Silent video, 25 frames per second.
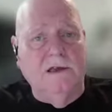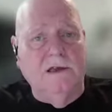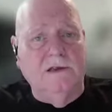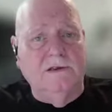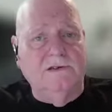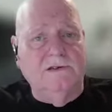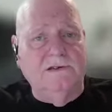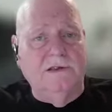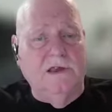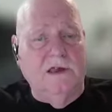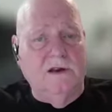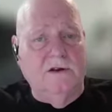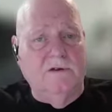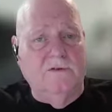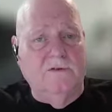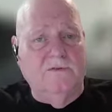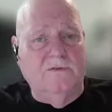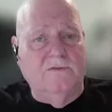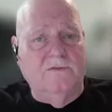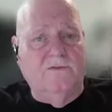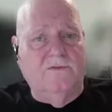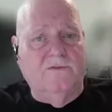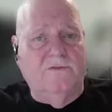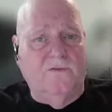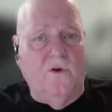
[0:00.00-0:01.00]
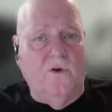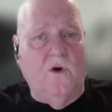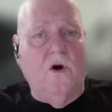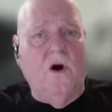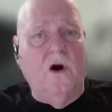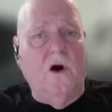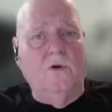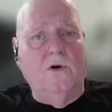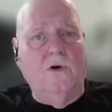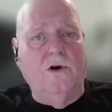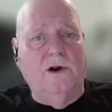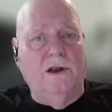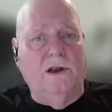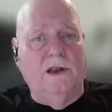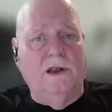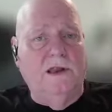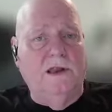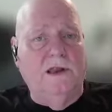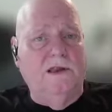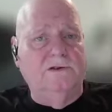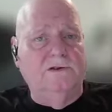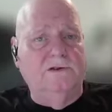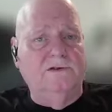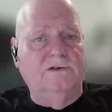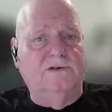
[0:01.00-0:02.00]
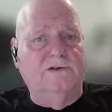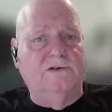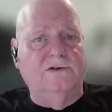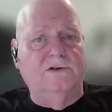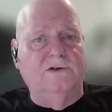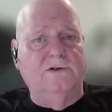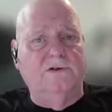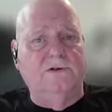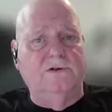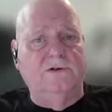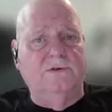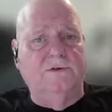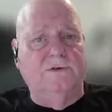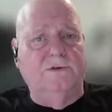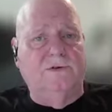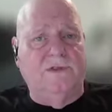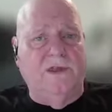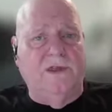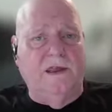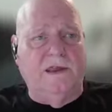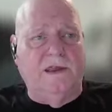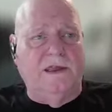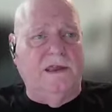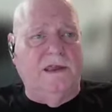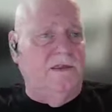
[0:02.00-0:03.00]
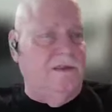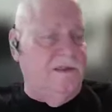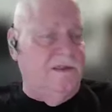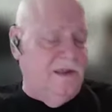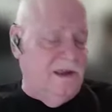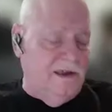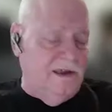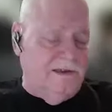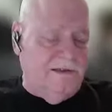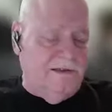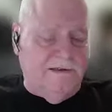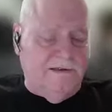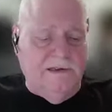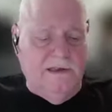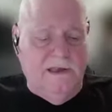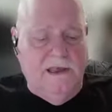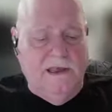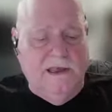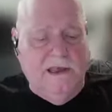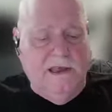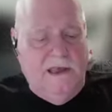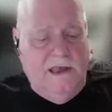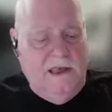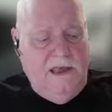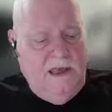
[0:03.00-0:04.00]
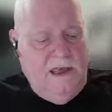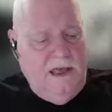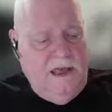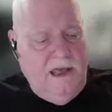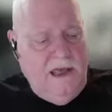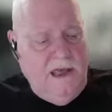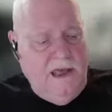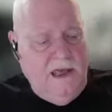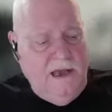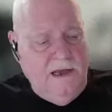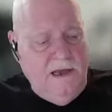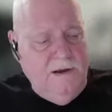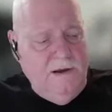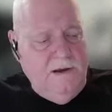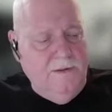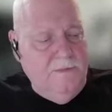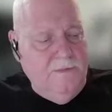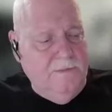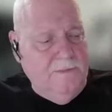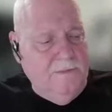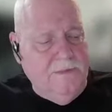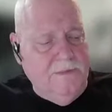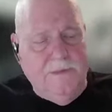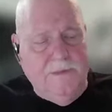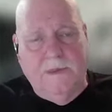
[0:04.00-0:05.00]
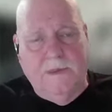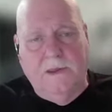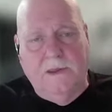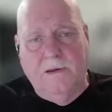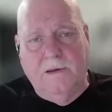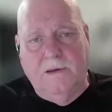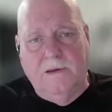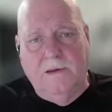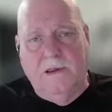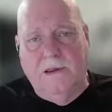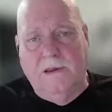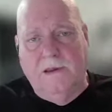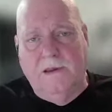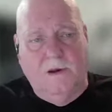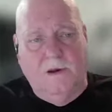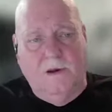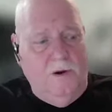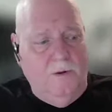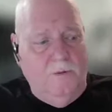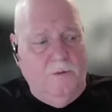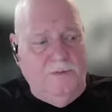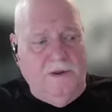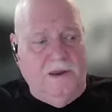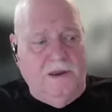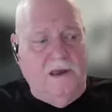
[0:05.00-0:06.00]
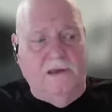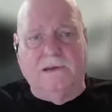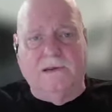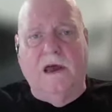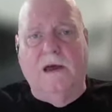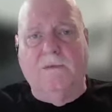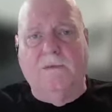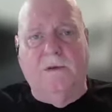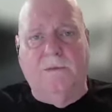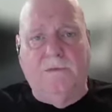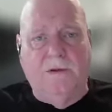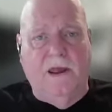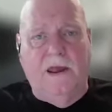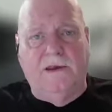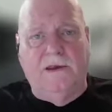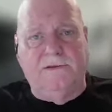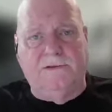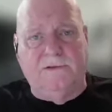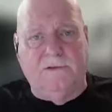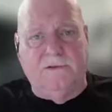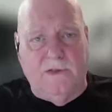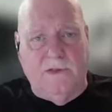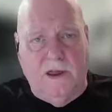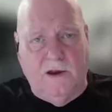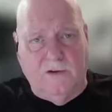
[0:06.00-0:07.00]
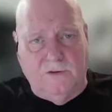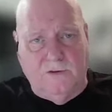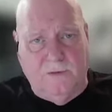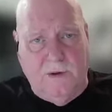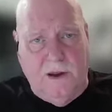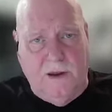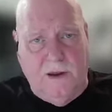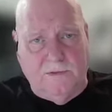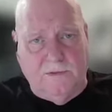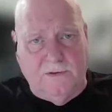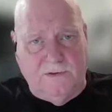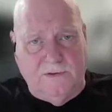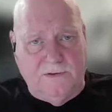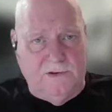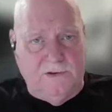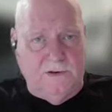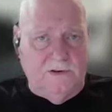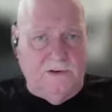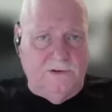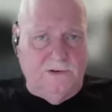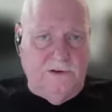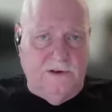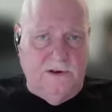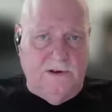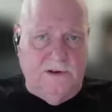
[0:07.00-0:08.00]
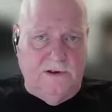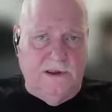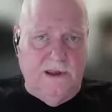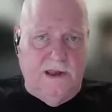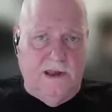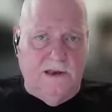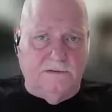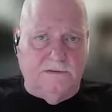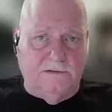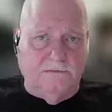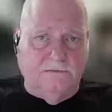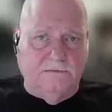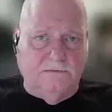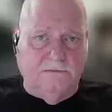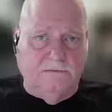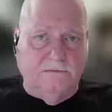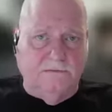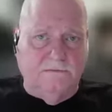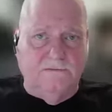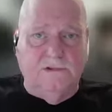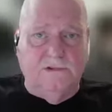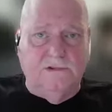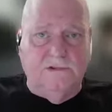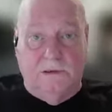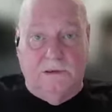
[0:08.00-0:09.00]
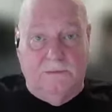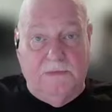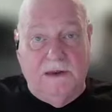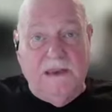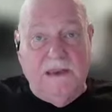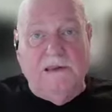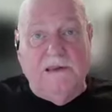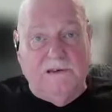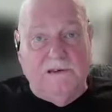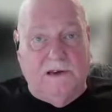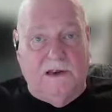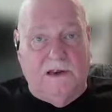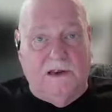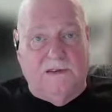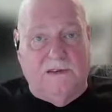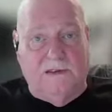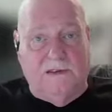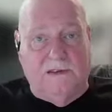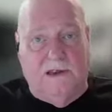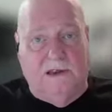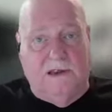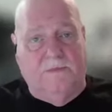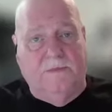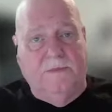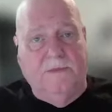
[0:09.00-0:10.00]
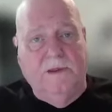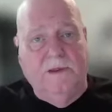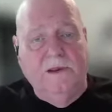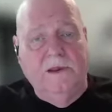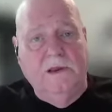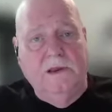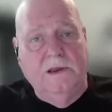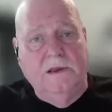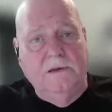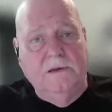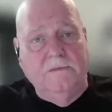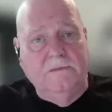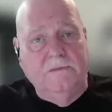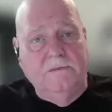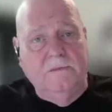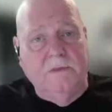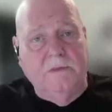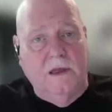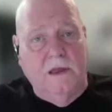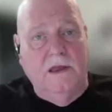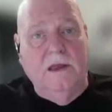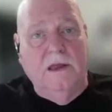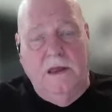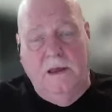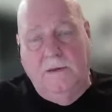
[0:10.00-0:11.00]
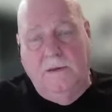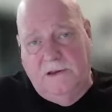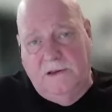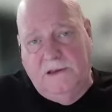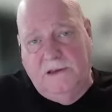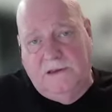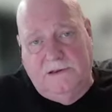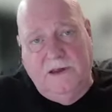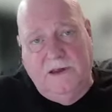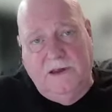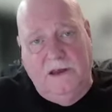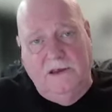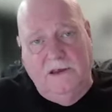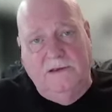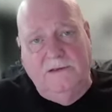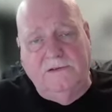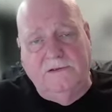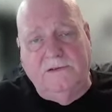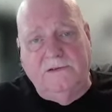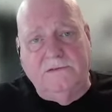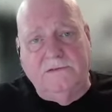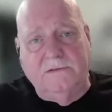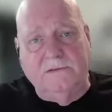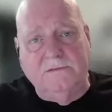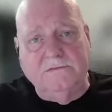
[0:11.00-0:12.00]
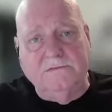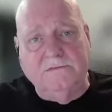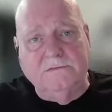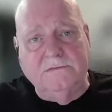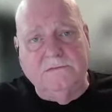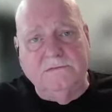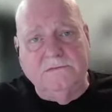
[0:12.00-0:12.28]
instead of forward into thinking that because I'm the pastor of the Hagers Baptist Church, that that really means anything. It does,